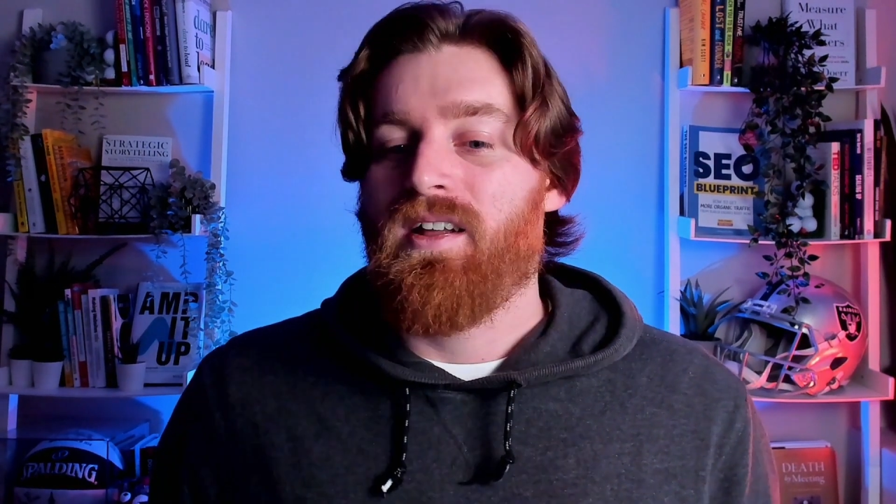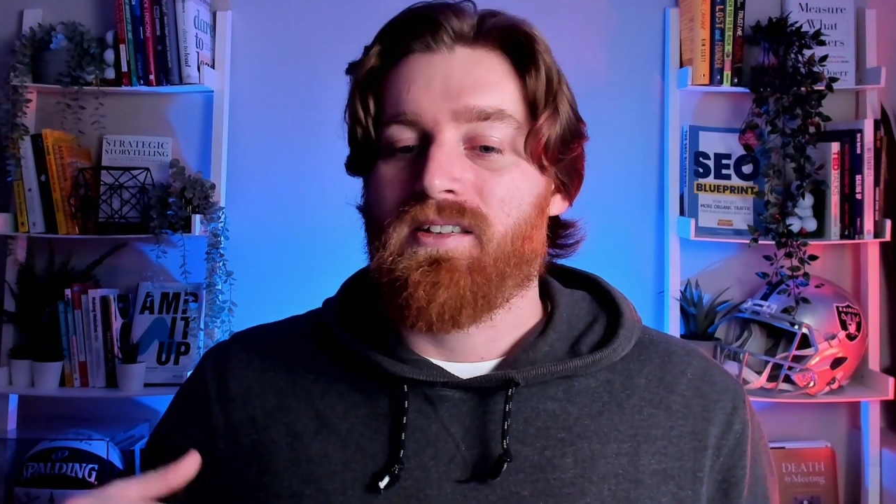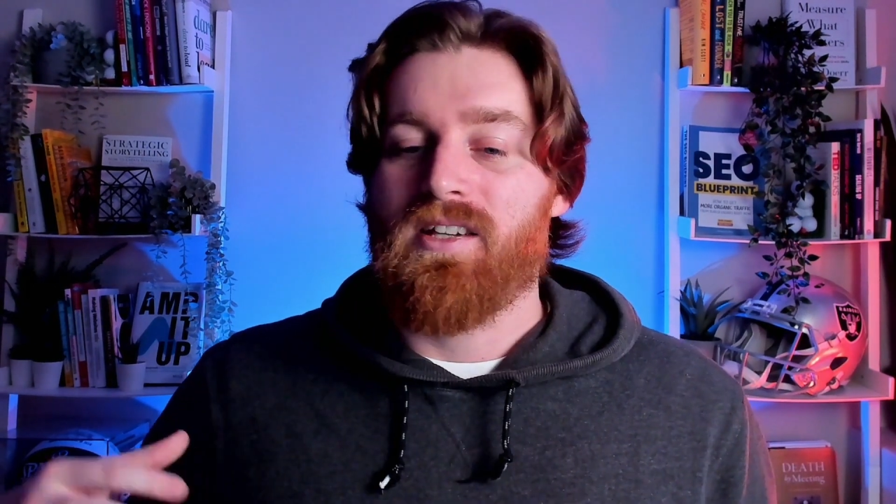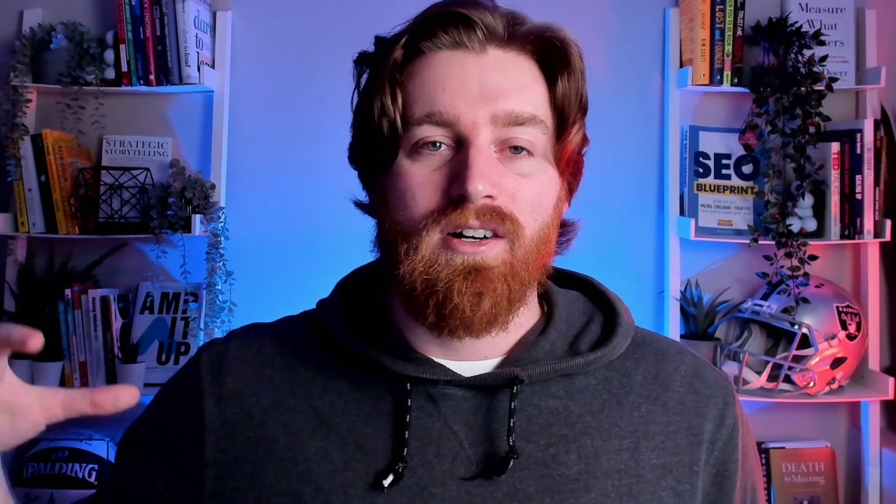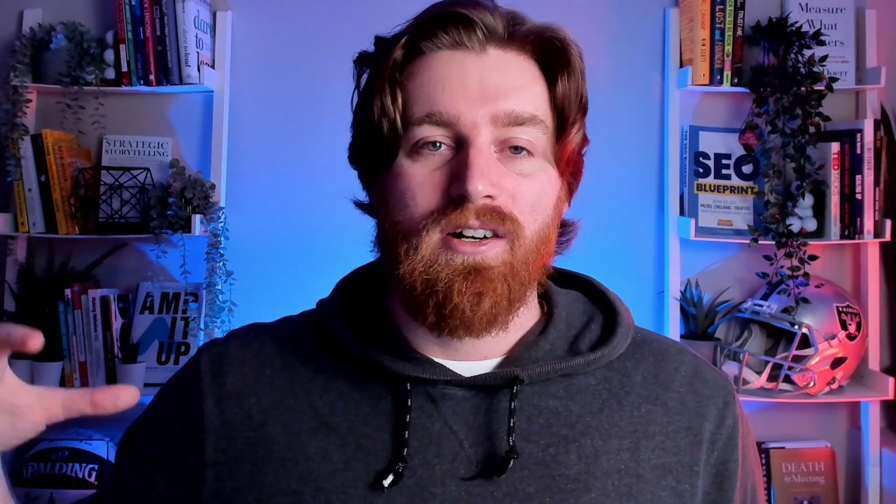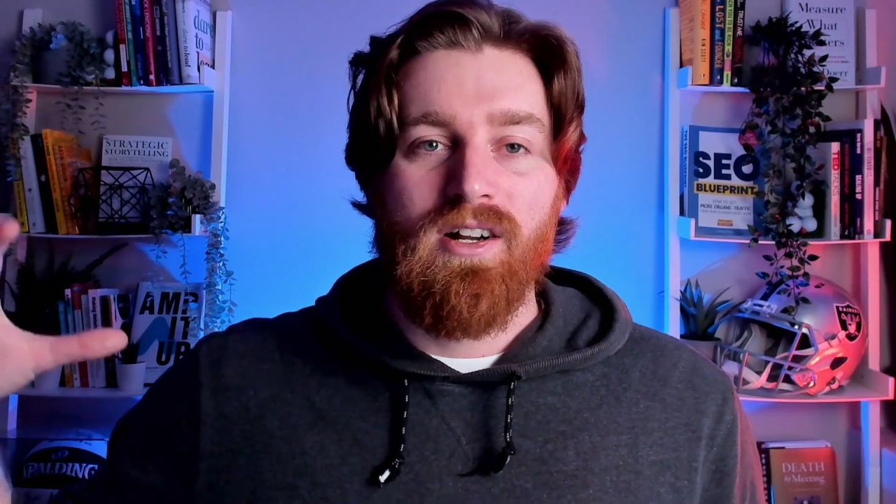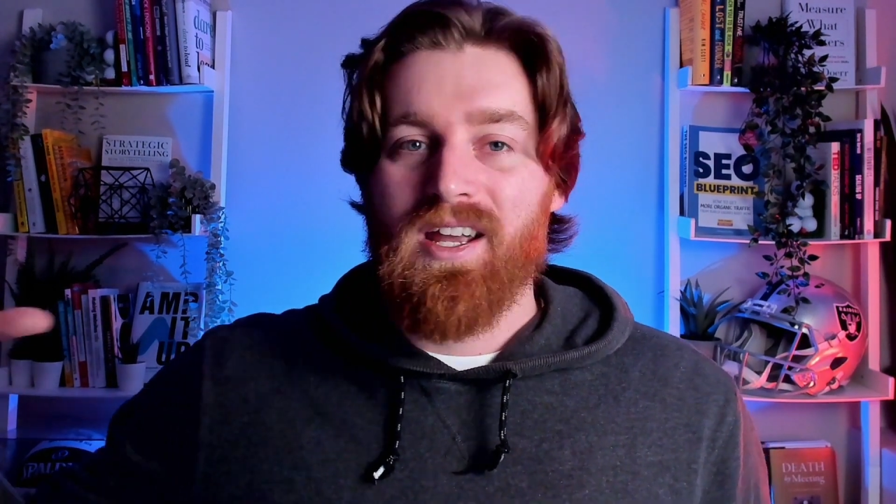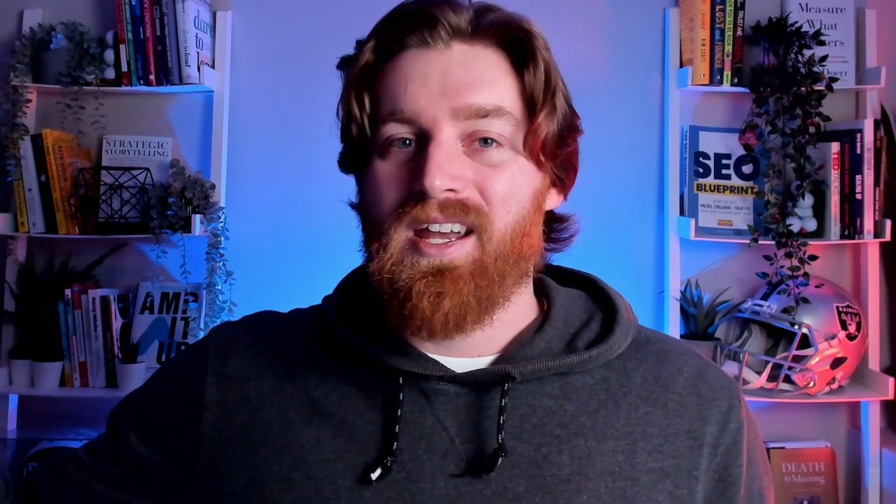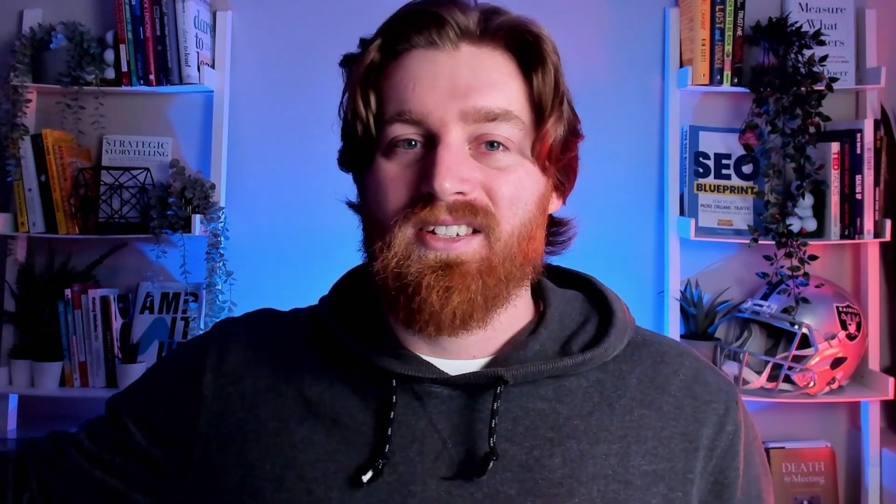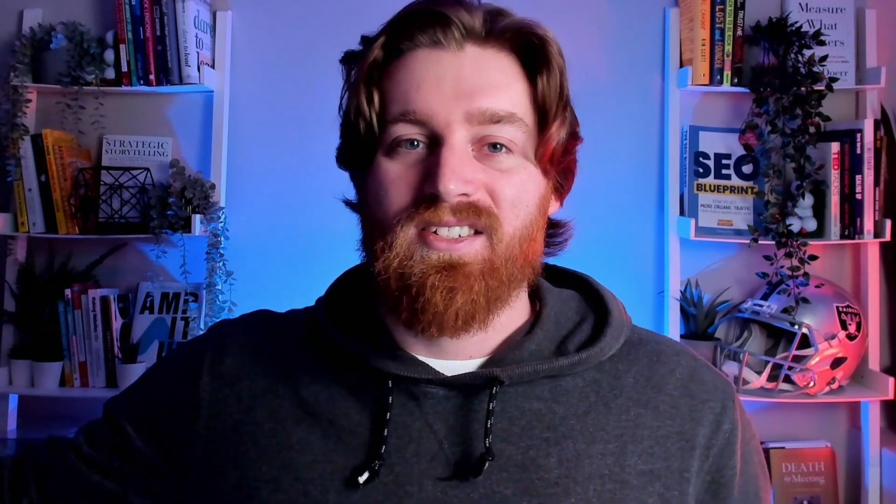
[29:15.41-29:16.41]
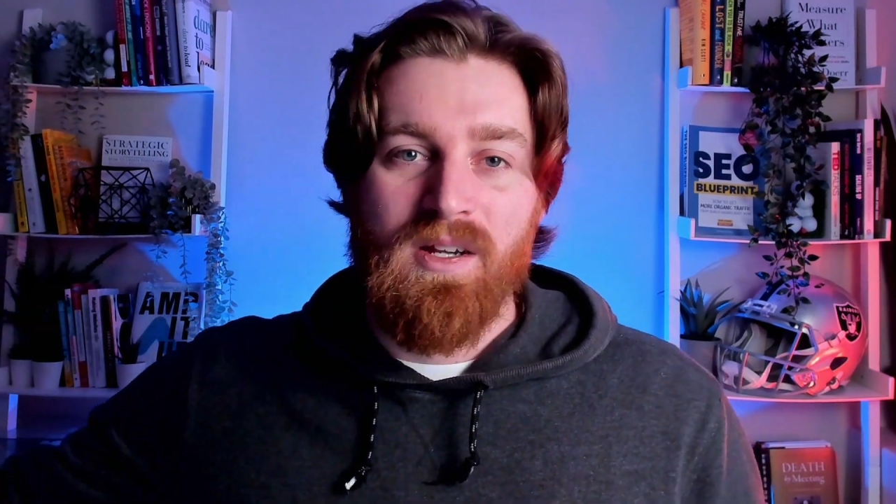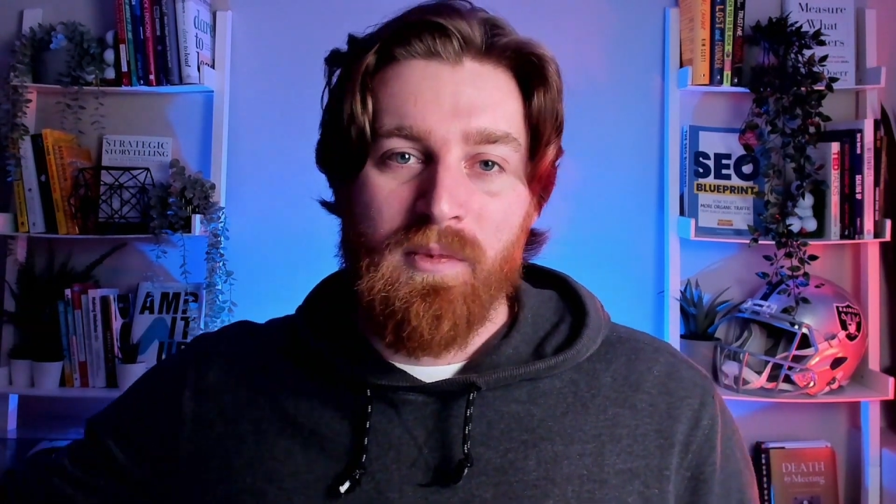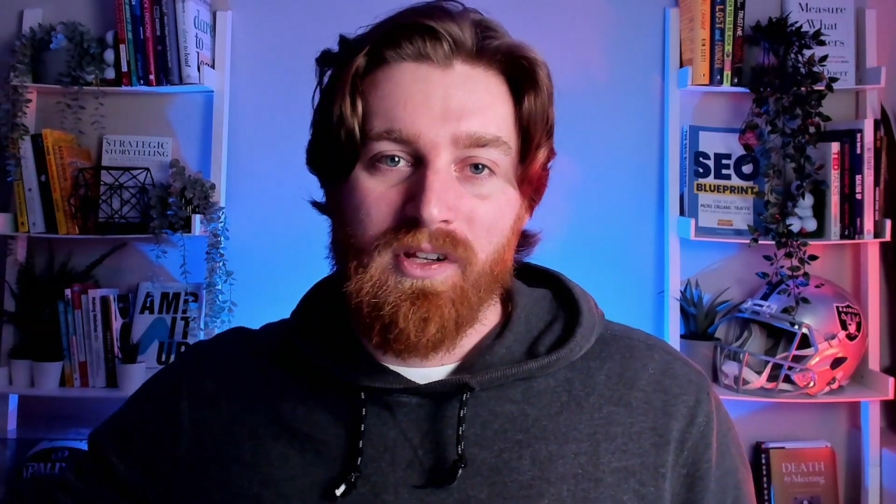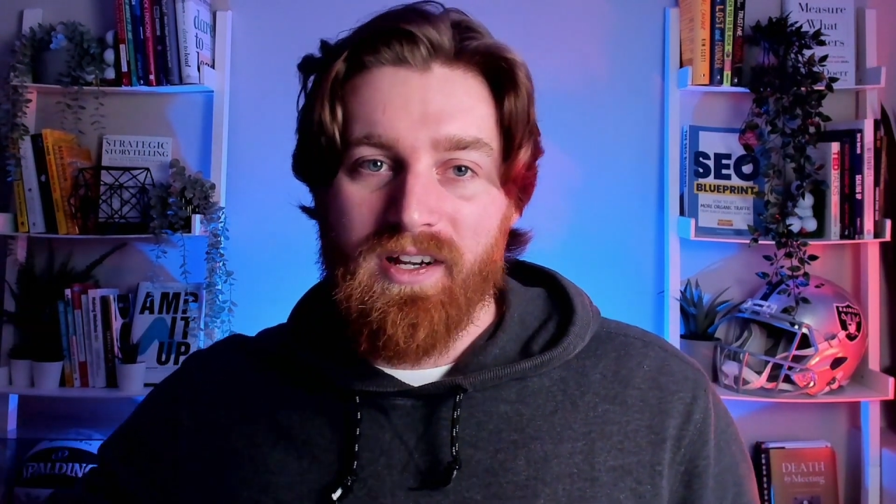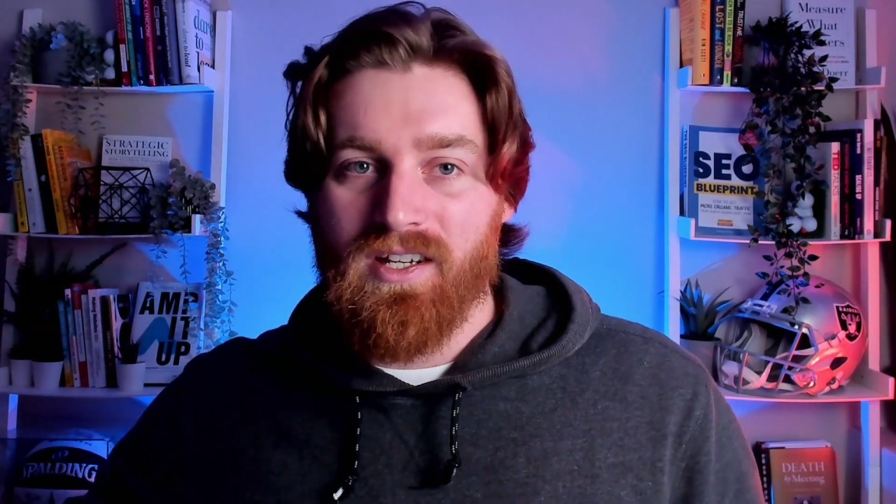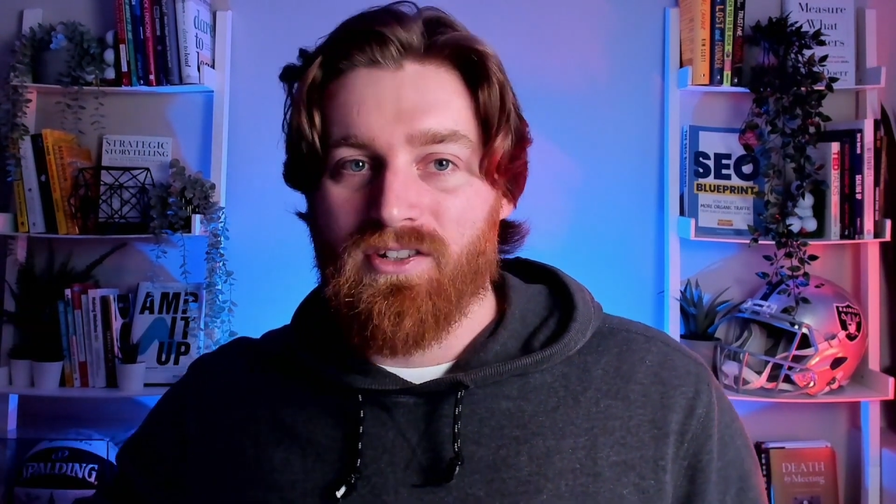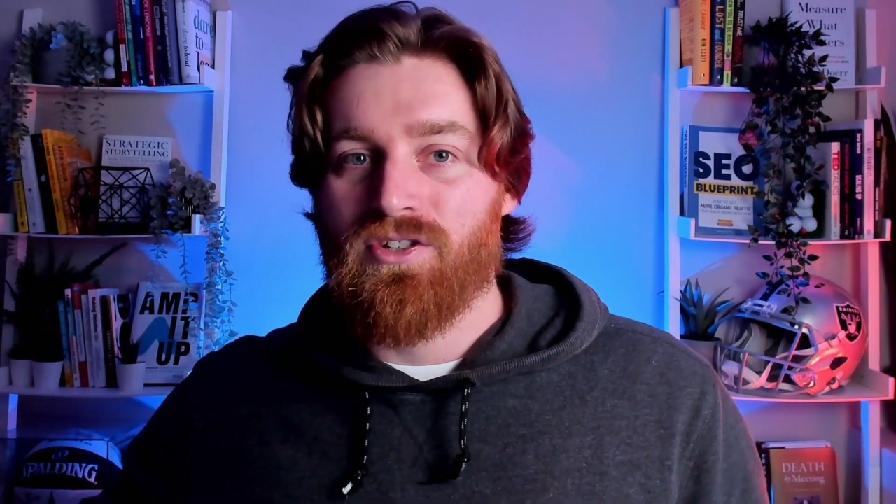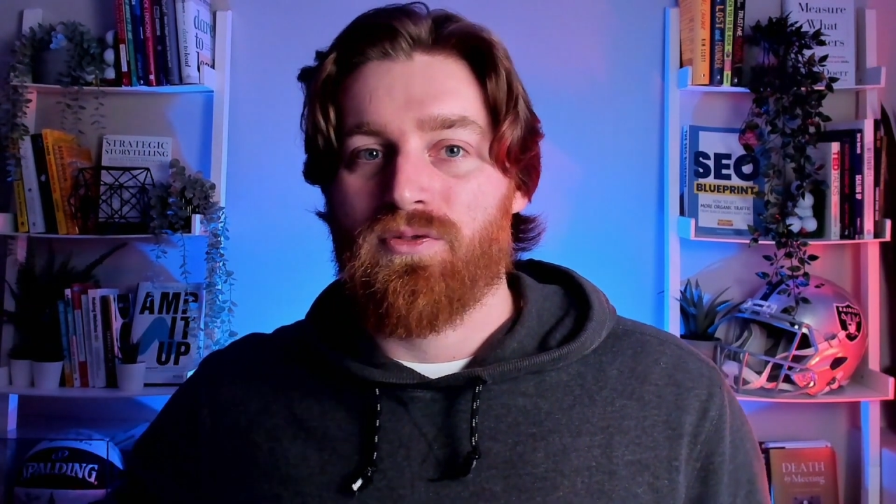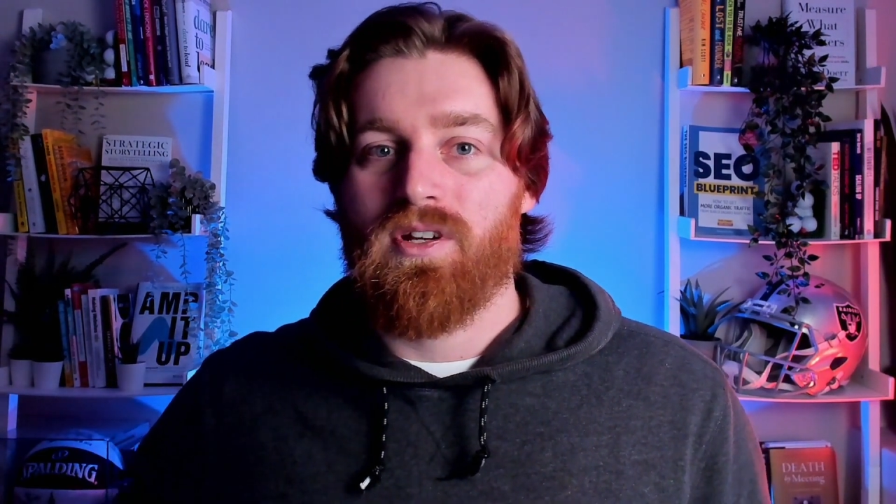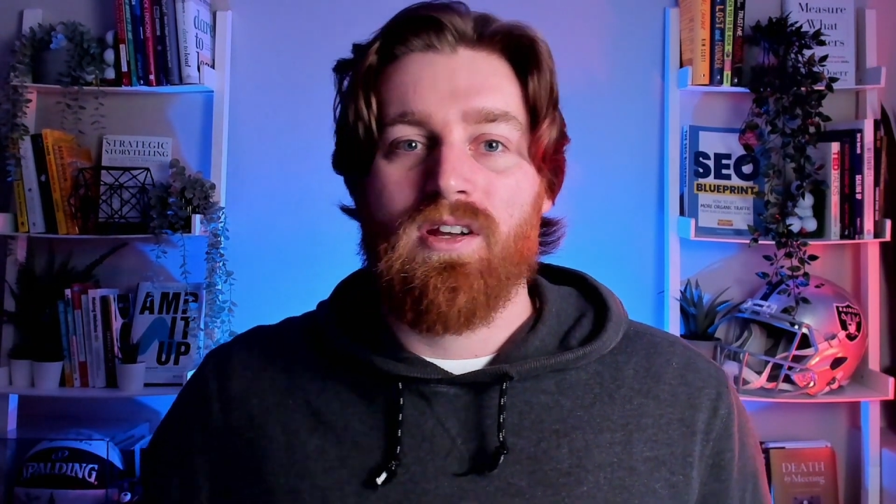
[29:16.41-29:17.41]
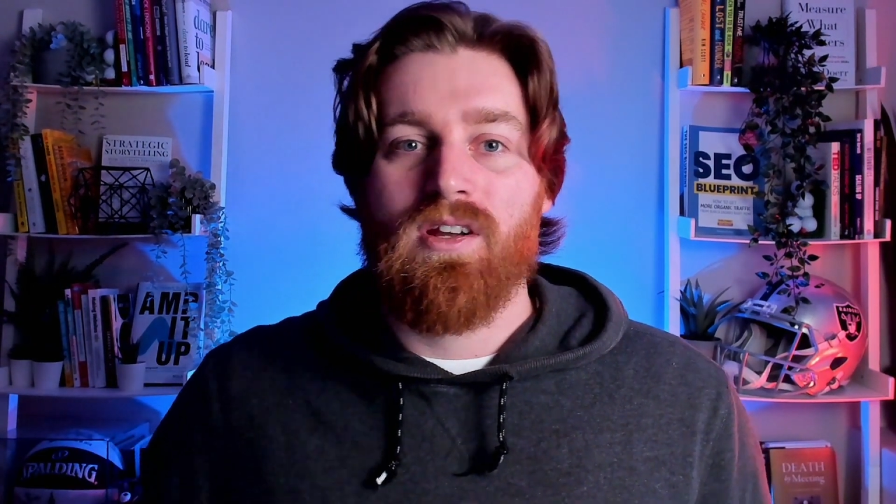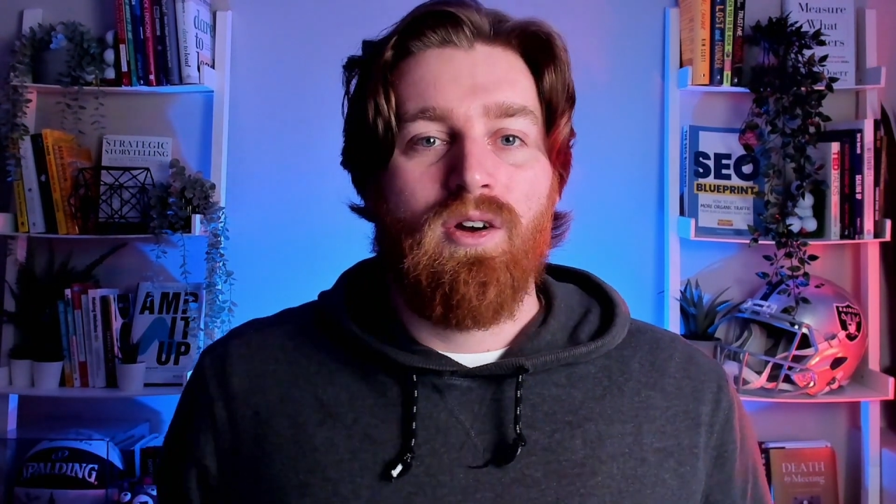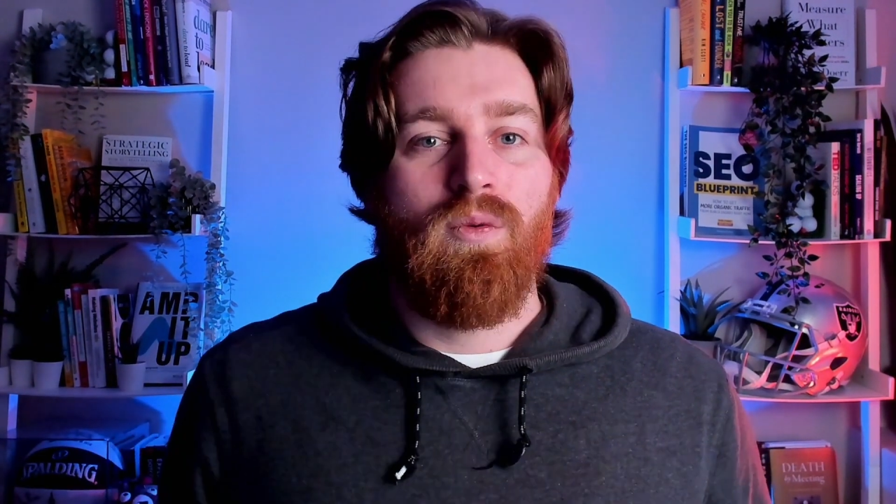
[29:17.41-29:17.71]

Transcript: that are in a similar industry,